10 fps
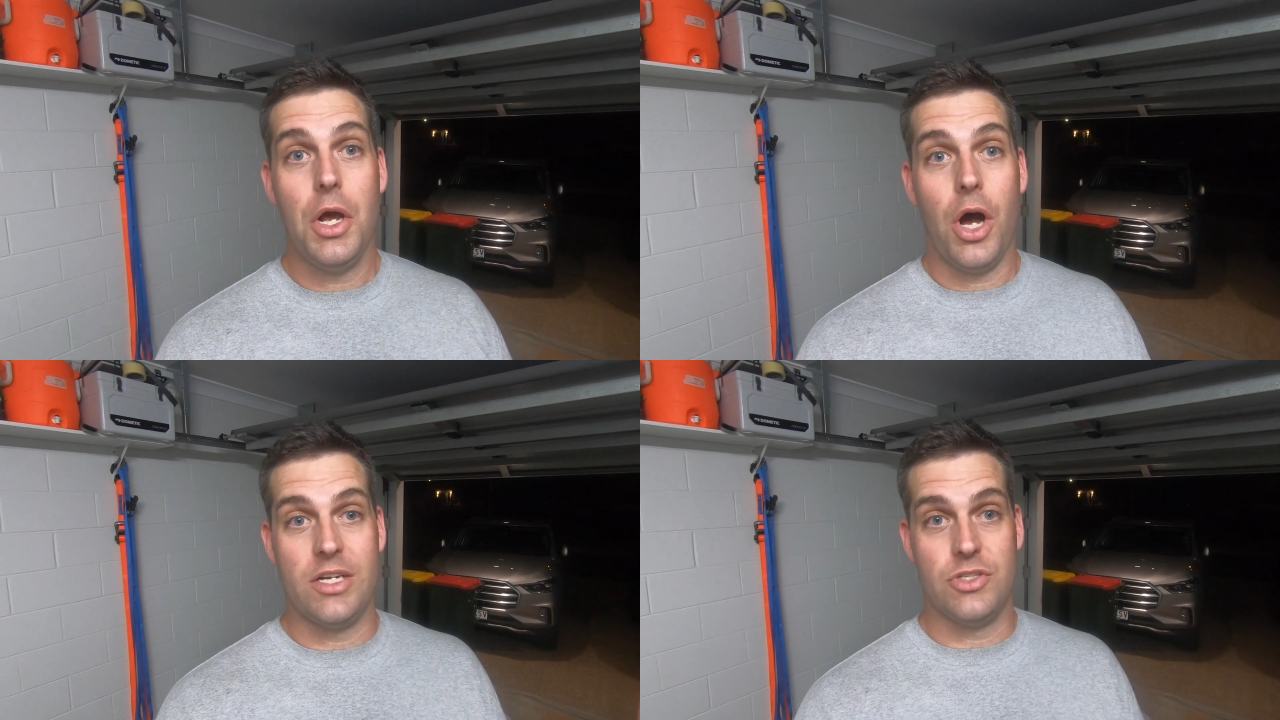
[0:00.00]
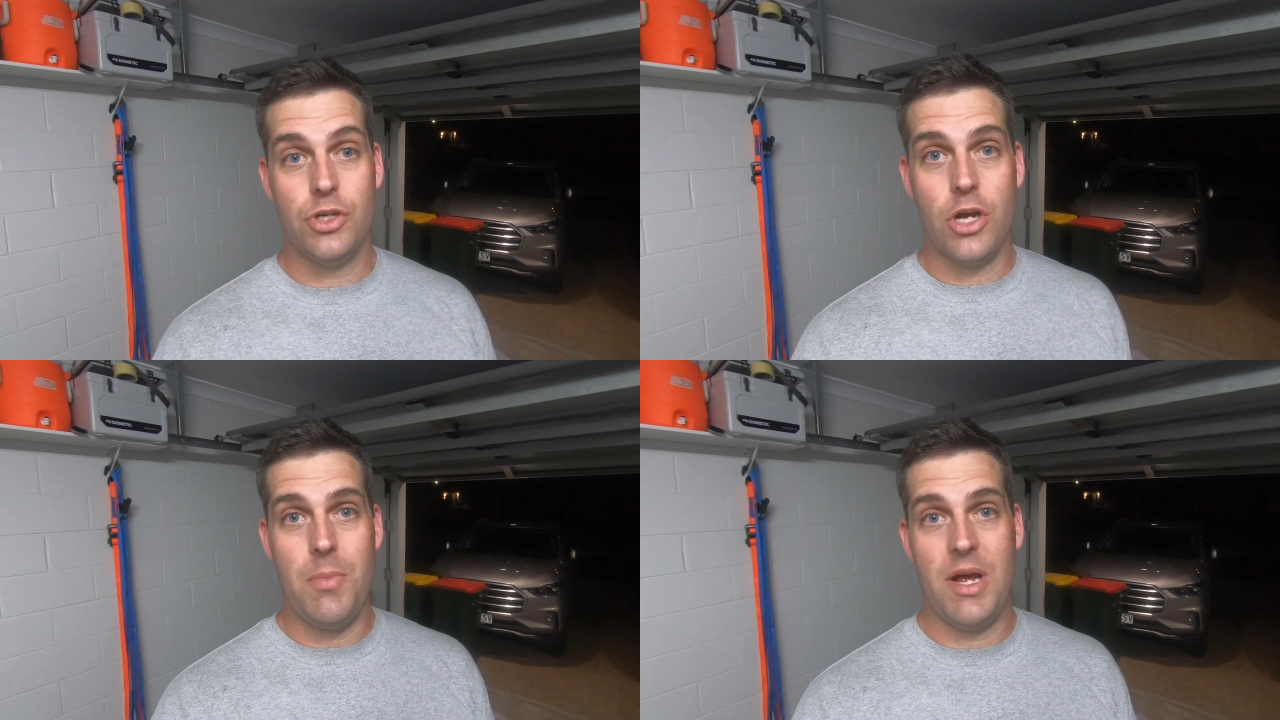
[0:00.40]
I
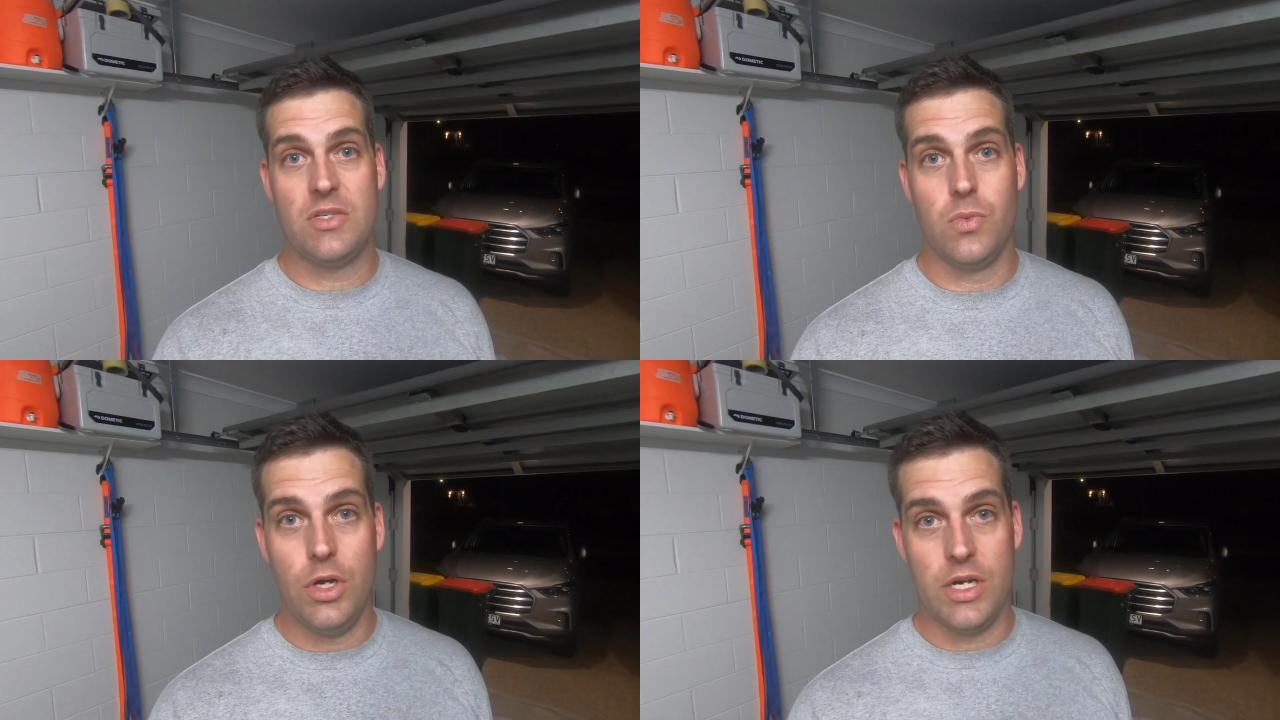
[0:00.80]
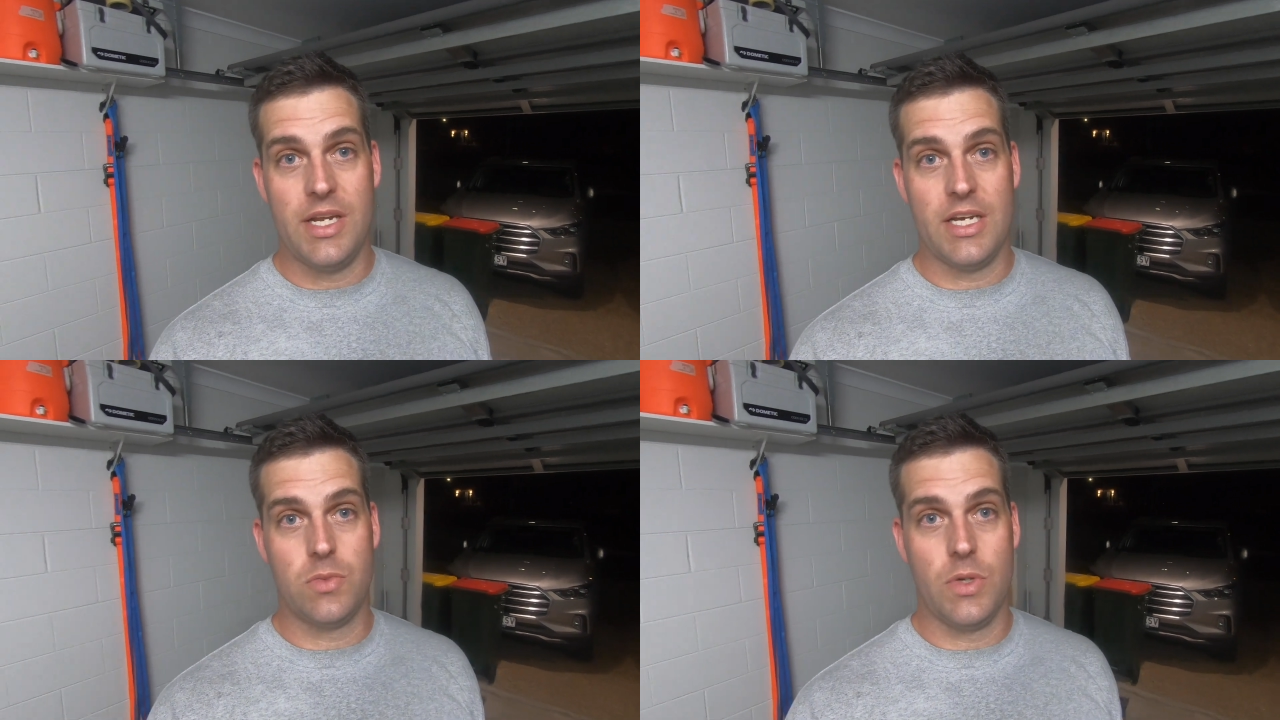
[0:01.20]
do go back to work
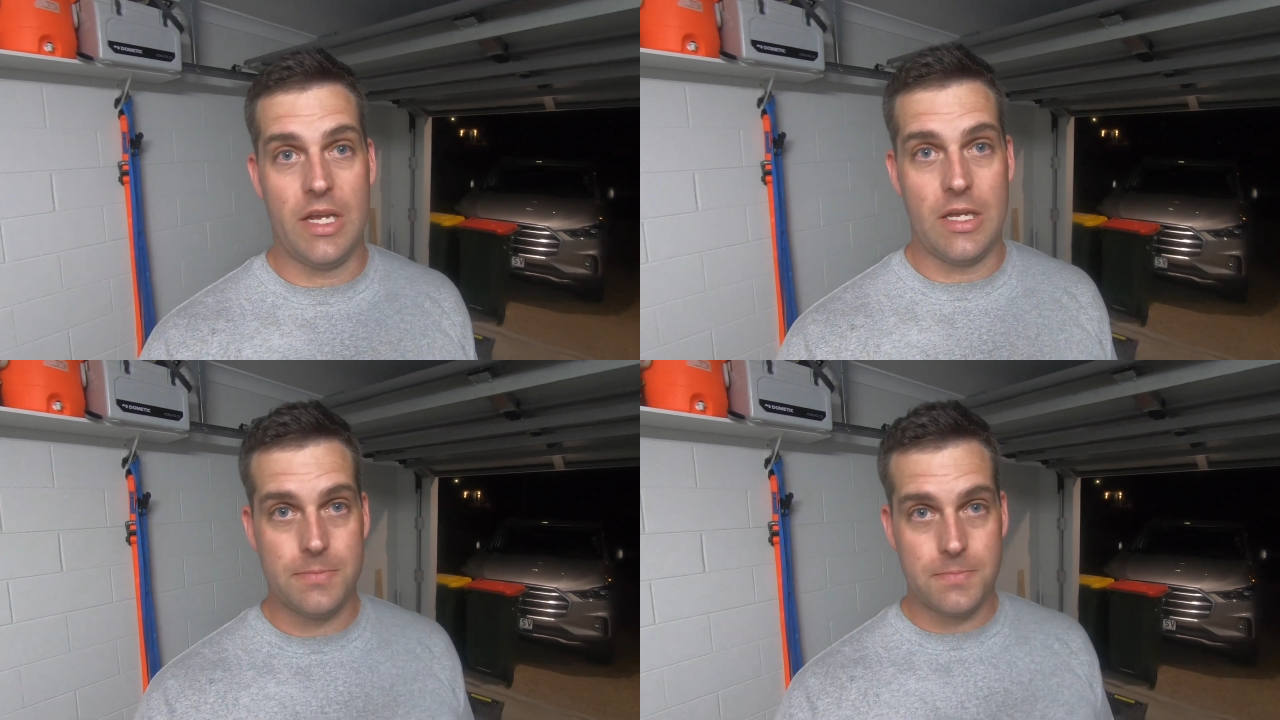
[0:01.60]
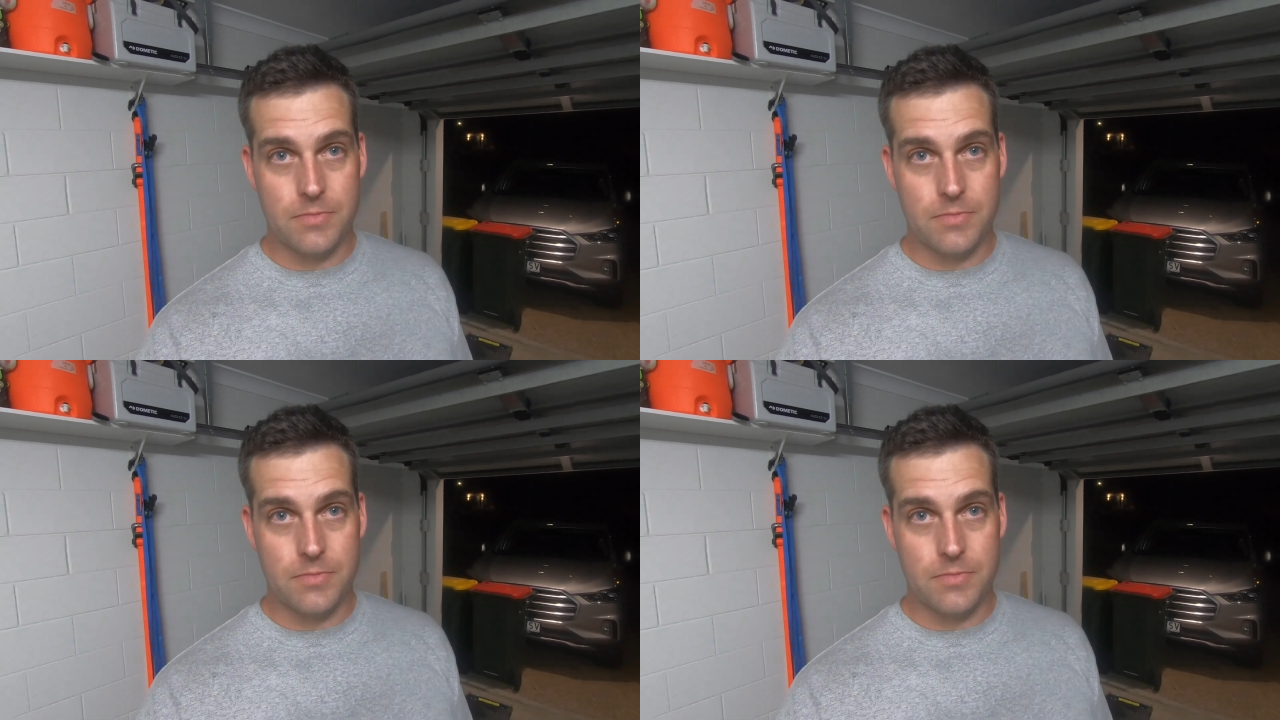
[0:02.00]
next week,